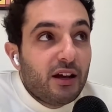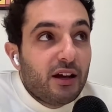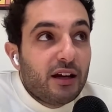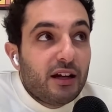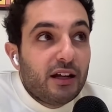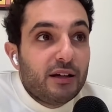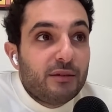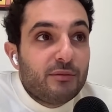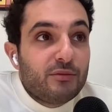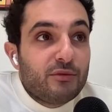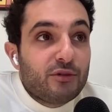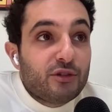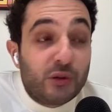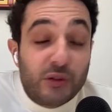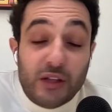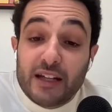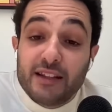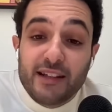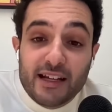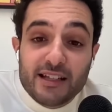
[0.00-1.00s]
So
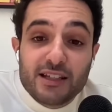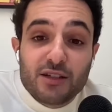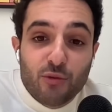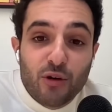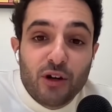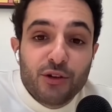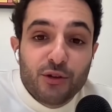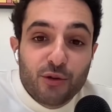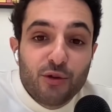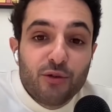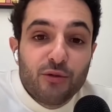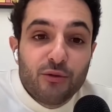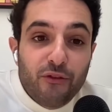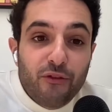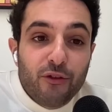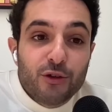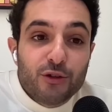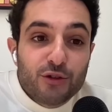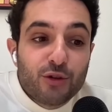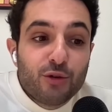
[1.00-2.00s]
that's one
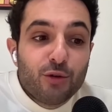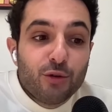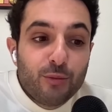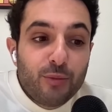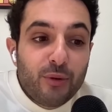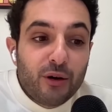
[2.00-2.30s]
first good